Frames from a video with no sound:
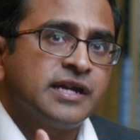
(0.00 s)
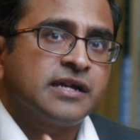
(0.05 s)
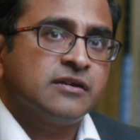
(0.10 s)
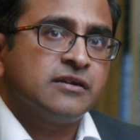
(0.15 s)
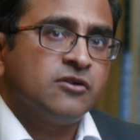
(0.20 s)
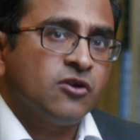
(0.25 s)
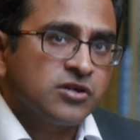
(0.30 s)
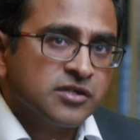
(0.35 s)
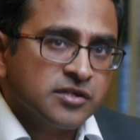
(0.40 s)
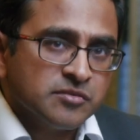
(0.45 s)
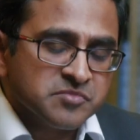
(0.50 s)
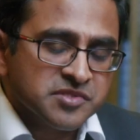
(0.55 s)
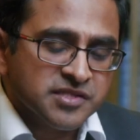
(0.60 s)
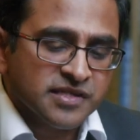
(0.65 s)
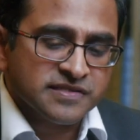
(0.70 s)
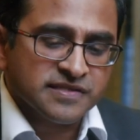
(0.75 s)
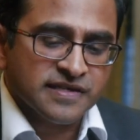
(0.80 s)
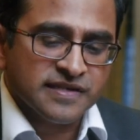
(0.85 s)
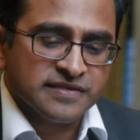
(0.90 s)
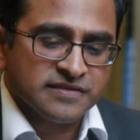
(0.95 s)
at long-term
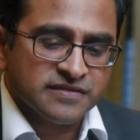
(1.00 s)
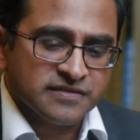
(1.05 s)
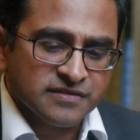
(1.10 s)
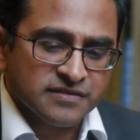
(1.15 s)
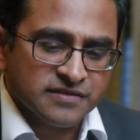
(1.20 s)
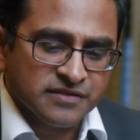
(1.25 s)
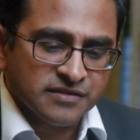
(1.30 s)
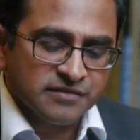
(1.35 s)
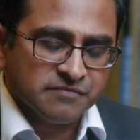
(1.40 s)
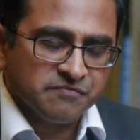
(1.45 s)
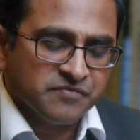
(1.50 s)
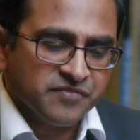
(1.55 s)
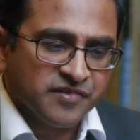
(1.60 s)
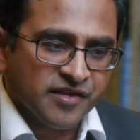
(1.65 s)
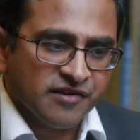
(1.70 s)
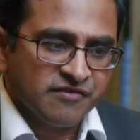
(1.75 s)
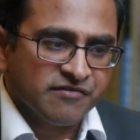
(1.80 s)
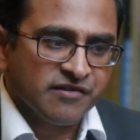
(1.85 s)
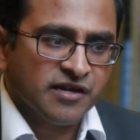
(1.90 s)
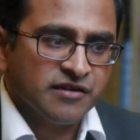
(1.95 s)
success,
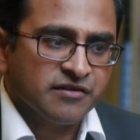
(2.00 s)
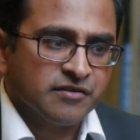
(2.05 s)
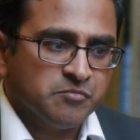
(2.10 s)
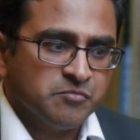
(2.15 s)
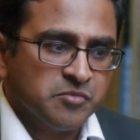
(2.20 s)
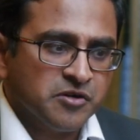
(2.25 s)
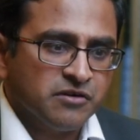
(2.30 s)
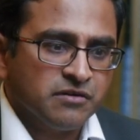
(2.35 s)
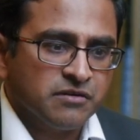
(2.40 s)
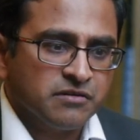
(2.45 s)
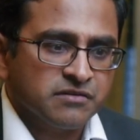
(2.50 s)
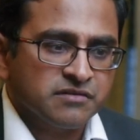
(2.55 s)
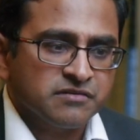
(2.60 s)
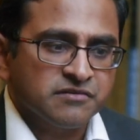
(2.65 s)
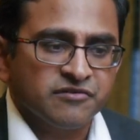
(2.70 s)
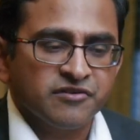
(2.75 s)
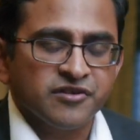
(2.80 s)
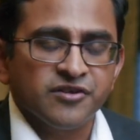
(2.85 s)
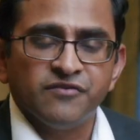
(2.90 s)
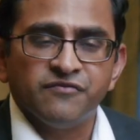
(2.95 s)
there are about
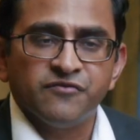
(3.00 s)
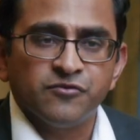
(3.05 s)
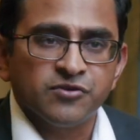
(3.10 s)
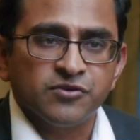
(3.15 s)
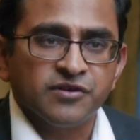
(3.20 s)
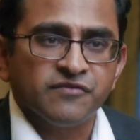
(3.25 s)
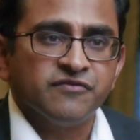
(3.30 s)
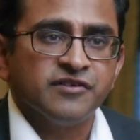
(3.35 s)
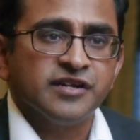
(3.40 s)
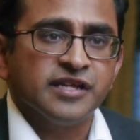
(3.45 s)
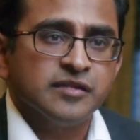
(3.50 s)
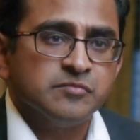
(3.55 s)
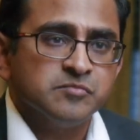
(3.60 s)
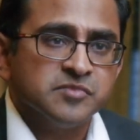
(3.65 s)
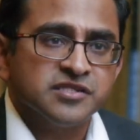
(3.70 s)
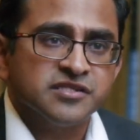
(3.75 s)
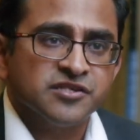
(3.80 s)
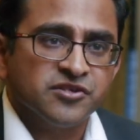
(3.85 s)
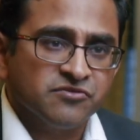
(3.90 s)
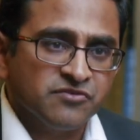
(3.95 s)
3 or 4 different
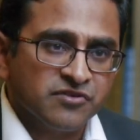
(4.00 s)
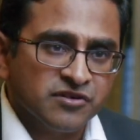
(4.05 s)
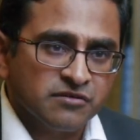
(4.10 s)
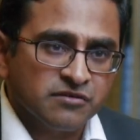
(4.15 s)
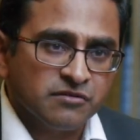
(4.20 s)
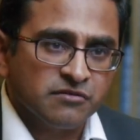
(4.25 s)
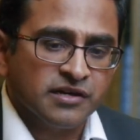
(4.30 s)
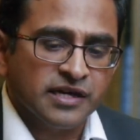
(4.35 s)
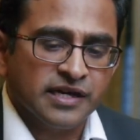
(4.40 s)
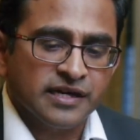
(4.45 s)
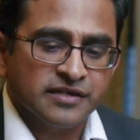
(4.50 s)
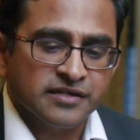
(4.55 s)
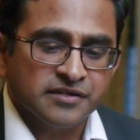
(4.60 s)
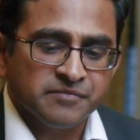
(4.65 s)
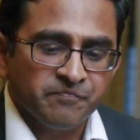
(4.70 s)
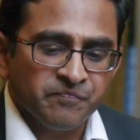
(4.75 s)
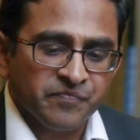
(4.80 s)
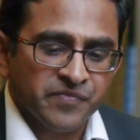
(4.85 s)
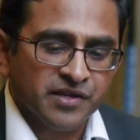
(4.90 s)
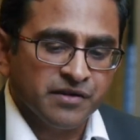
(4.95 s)
elements that you've got to look at.
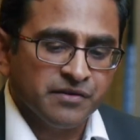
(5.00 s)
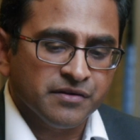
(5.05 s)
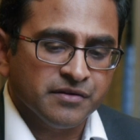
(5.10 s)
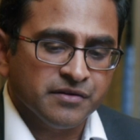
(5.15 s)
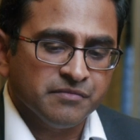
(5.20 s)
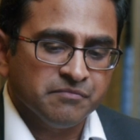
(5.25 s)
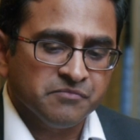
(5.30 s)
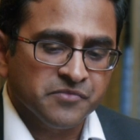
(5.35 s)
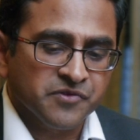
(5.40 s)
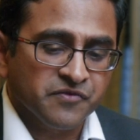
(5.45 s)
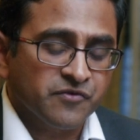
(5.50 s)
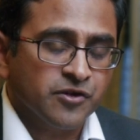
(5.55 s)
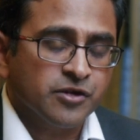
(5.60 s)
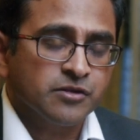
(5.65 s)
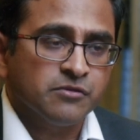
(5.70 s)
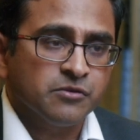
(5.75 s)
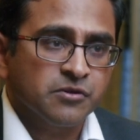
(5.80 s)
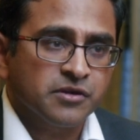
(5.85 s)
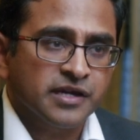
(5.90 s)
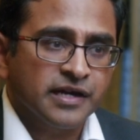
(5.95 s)
You've got to
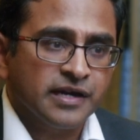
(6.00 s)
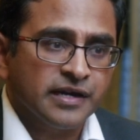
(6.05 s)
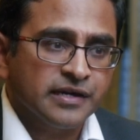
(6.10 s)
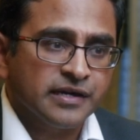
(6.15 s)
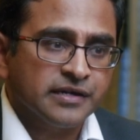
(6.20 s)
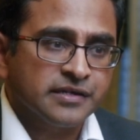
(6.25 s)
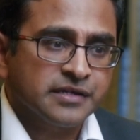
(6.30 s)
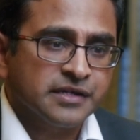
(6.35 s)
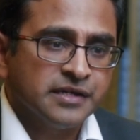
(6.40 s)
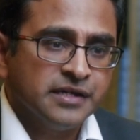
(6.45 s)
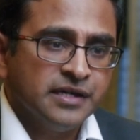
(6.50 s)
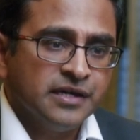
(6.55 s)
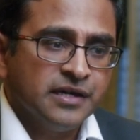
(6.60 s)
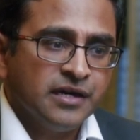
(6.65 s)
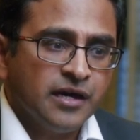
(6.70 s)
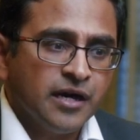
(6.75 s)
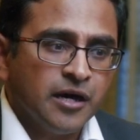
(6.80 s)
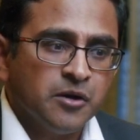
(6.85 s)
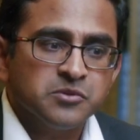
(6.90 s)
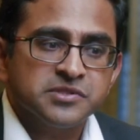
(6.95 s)
look at
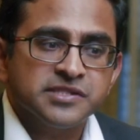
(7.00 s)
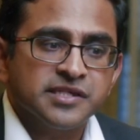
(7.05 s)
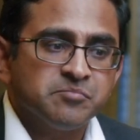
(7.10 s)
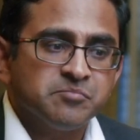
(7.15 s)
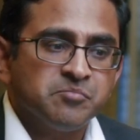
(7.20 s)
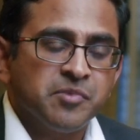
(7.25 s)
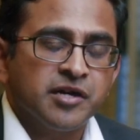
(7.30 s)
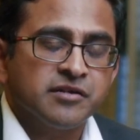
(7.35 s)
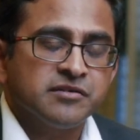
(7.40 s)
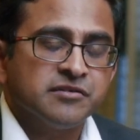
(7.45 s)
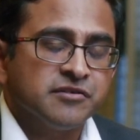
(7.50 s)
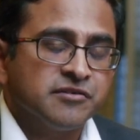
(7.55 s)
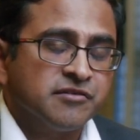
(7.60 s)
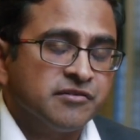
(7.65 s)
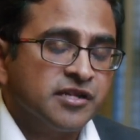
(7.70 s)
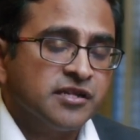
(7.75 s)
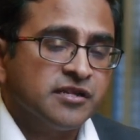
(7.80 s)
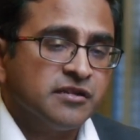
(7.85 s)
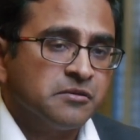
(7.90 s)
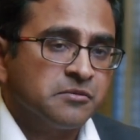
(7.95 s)
how is that partner
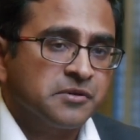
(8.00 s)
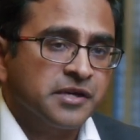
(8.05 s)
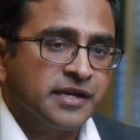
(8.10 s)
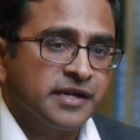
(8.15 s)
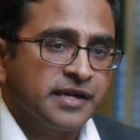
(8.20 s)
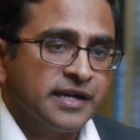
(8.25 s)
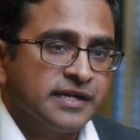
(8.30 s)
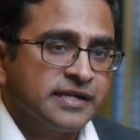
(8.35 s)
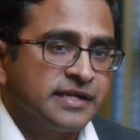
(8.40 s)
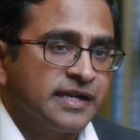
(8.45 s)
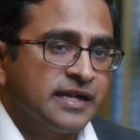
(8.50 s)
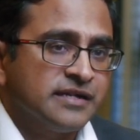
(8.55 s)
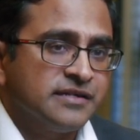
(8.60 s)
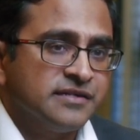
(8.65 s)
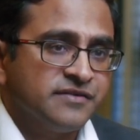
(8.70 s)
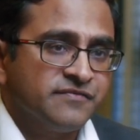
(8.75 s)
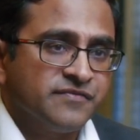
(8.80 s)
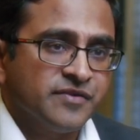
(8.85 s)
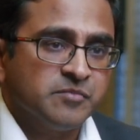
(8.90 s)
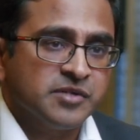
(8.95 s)
really looking at
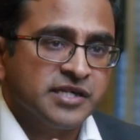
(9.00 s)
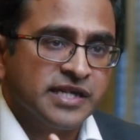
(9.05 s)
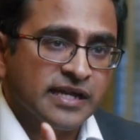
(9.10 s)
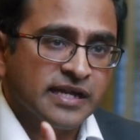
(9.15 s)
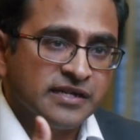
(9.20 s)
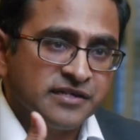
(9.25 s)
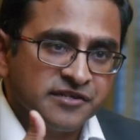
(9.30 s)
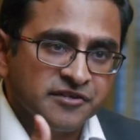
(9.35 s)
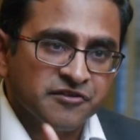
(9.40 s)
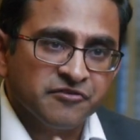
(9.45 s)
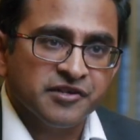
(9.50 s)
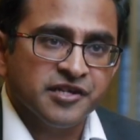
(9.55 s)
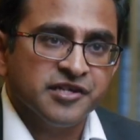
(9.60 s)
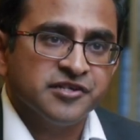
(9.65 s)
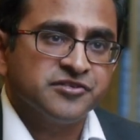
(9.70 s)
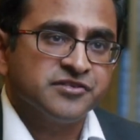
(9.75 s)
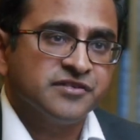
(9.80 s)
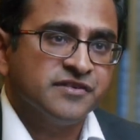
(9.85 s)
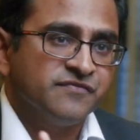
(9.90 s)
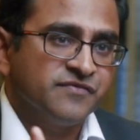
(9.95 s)
talent from a talent
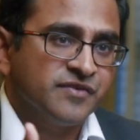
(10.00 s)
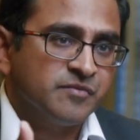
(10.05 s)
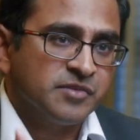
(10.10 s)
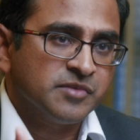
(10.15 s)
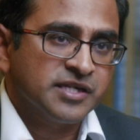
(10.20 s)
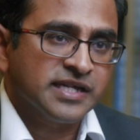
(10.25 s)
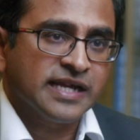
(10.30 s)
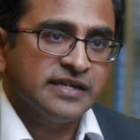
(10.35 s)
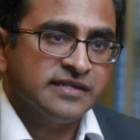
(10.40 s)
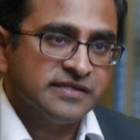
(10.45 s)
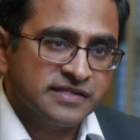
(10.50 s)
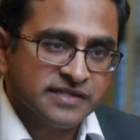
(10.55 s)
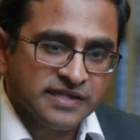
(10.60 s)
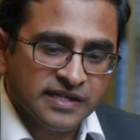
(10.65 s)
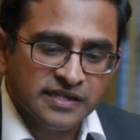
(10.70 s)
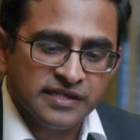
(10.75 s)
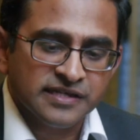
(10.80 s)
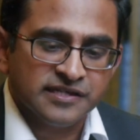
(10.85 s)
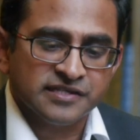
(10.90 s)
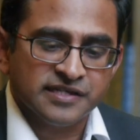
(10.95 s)
creation, from a talent
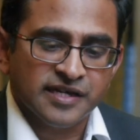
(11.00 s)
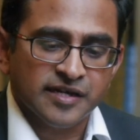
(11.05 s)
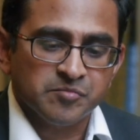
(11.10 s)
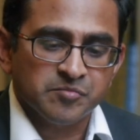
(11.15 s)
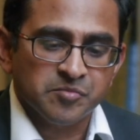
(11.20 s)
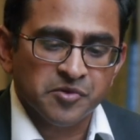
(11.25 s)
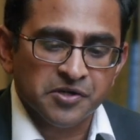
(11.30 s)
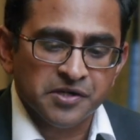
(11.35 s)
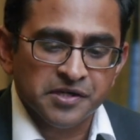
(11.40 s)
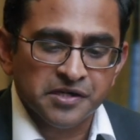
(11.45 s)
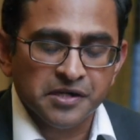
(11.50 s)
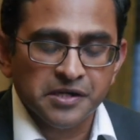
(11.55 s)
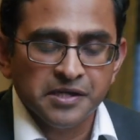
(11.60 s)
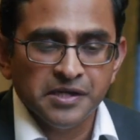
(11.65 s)
skilling standpoint.